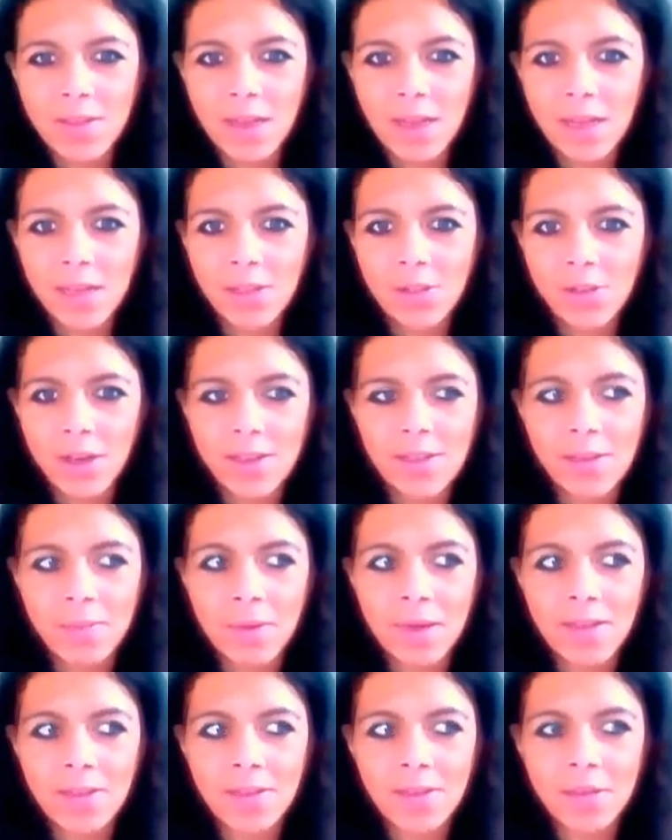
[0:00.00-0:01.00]
No
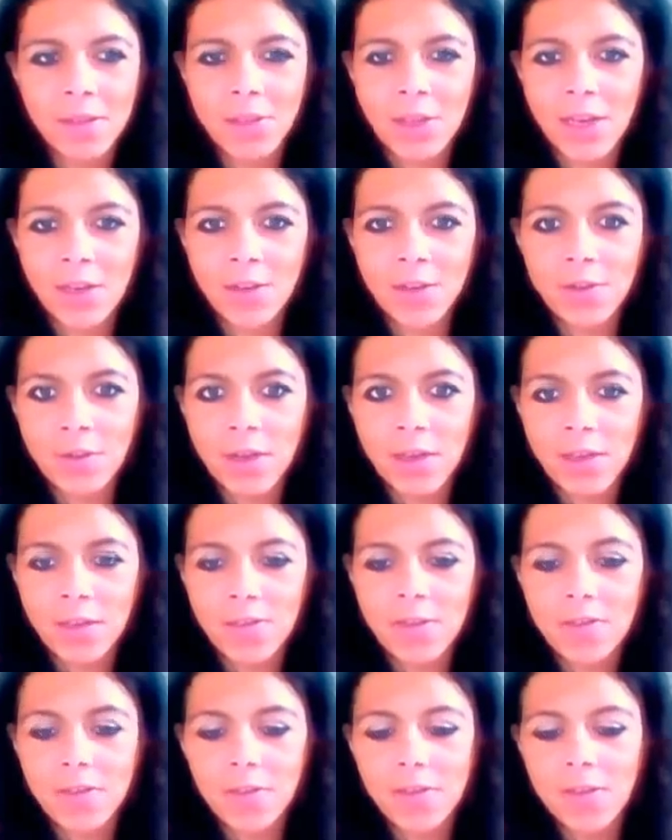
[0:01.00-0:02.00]
one would think to
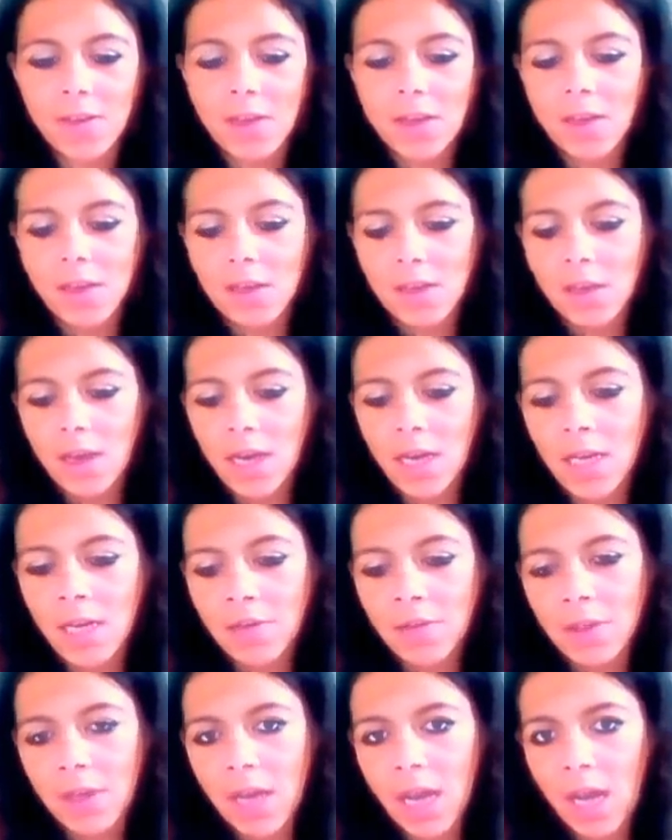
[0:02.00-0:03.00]
trace it back to her
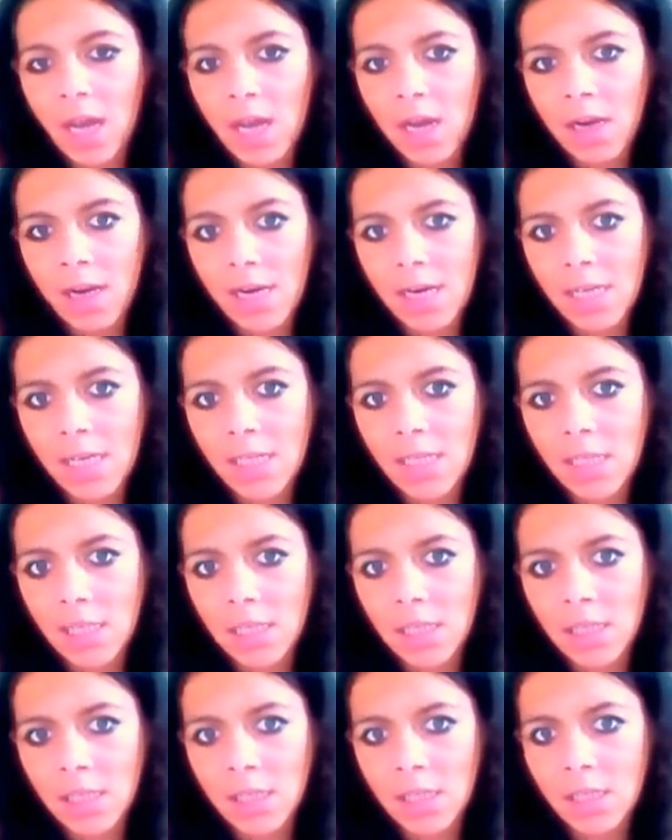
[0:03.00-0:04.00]
genderists.
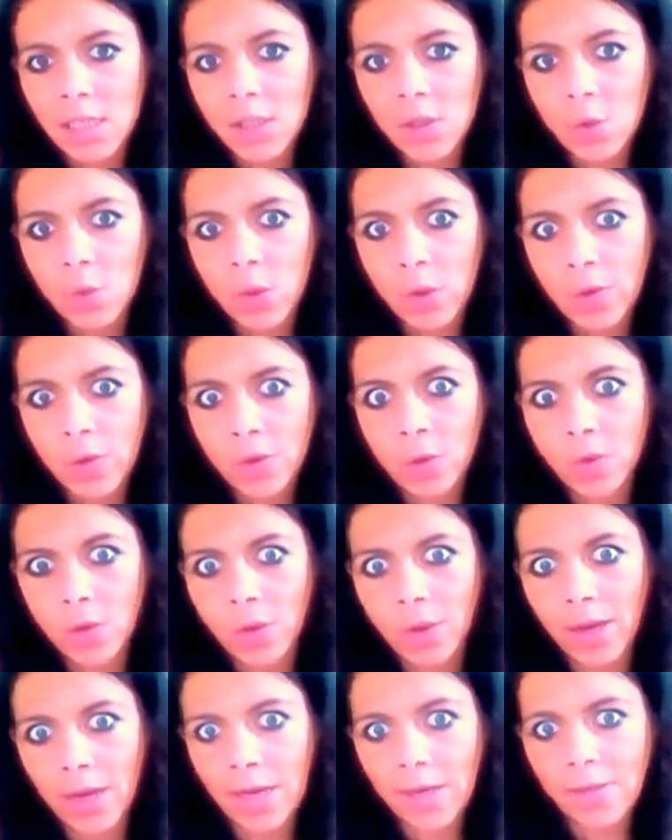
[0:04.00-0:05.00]
And if the car
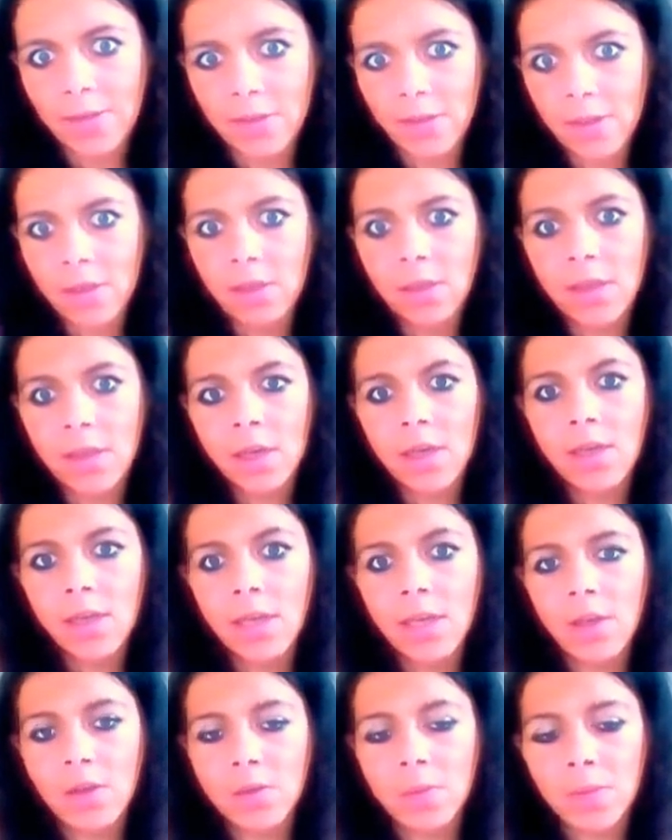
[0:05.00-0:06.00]
accident,
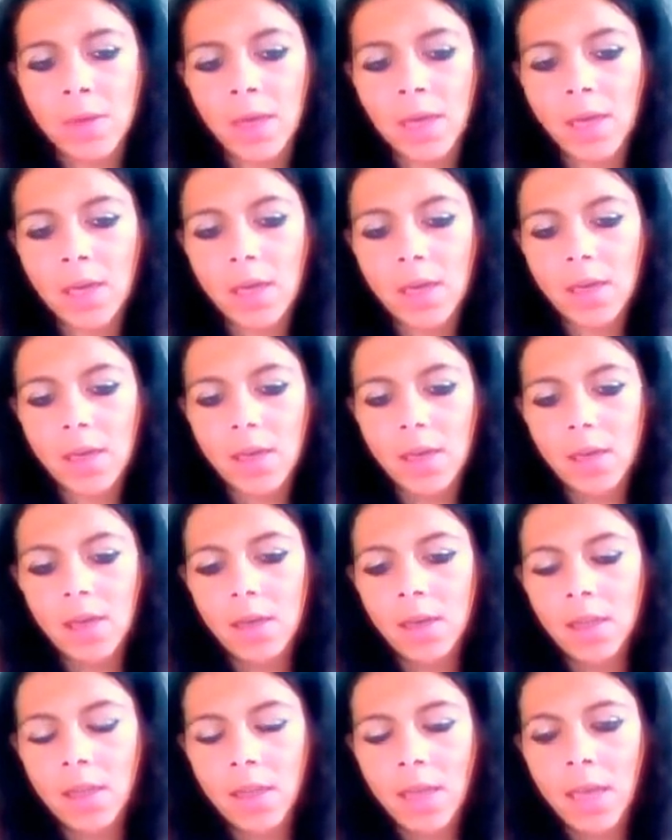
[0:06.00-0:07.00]
quote unquote accident,
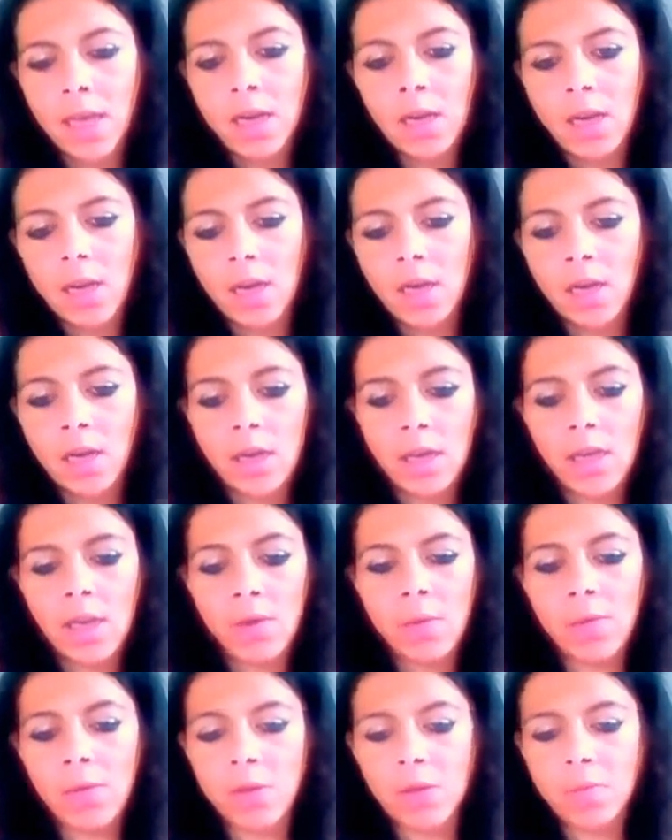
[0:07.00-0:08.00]
had killed me,
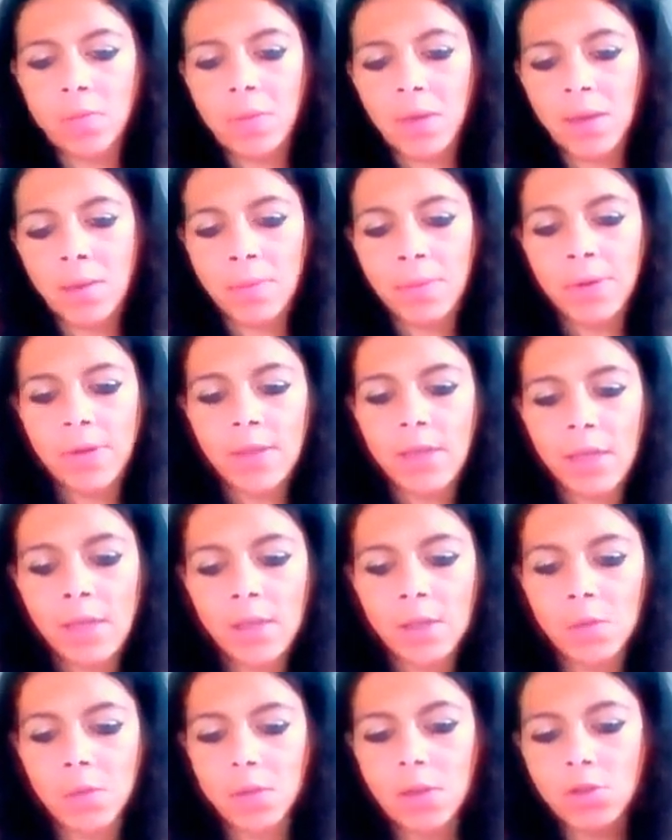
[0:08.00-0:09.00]
then
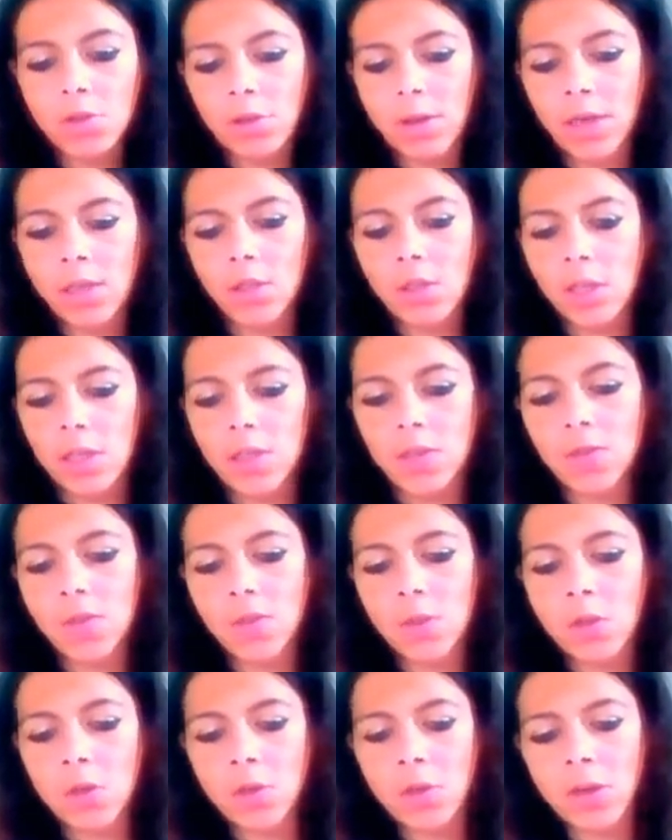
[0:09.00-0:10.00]
it would have been
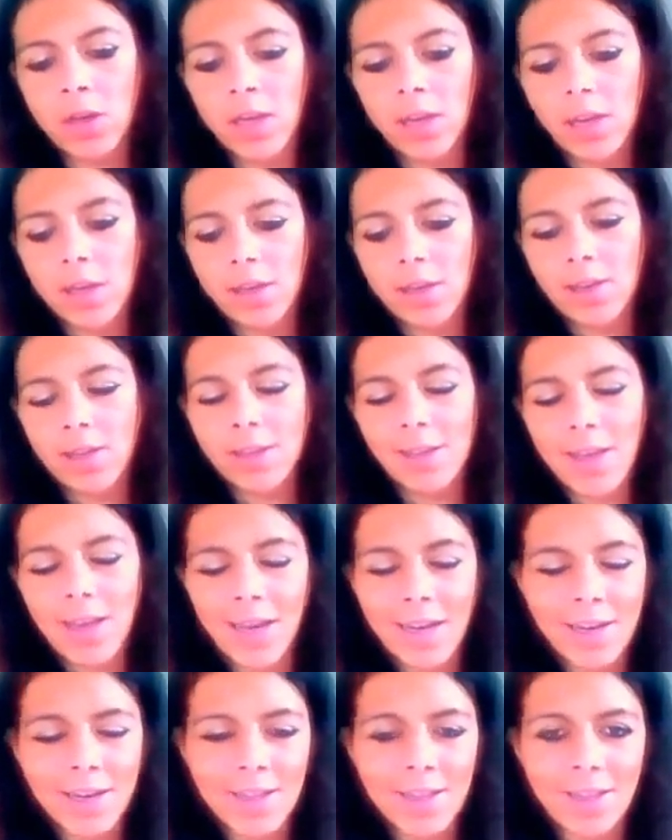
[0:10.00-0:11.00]
put down to a
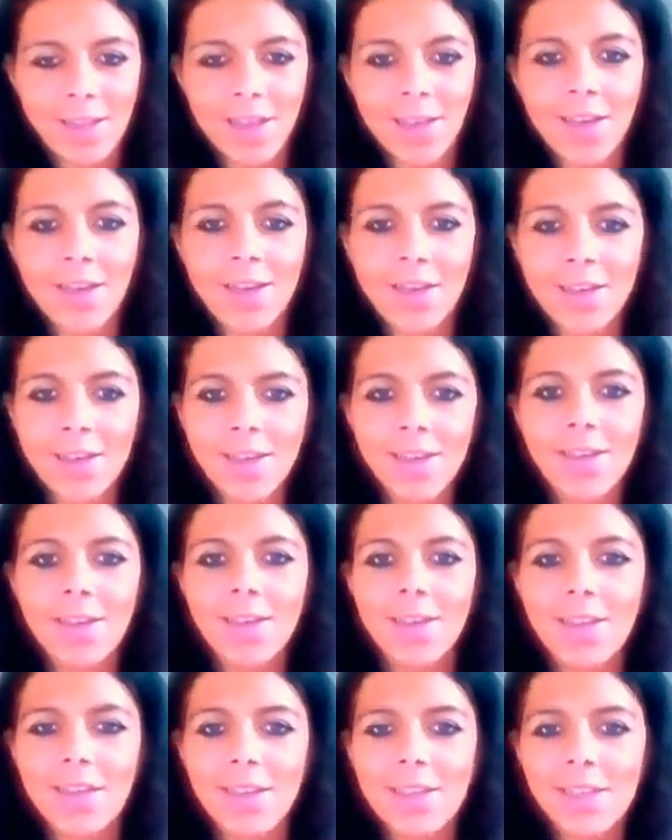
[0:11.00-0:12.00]
tragic story
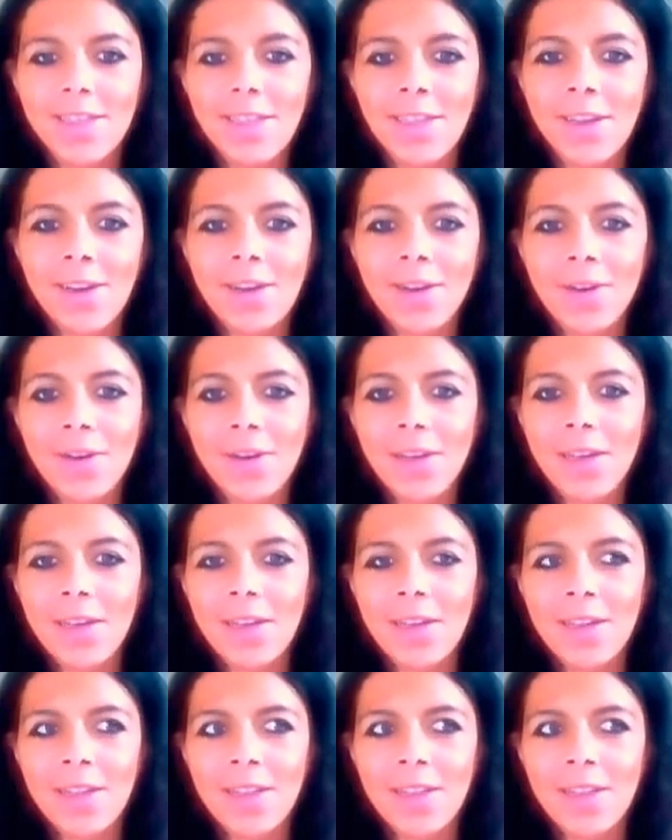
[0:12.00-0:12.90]
kind of thing.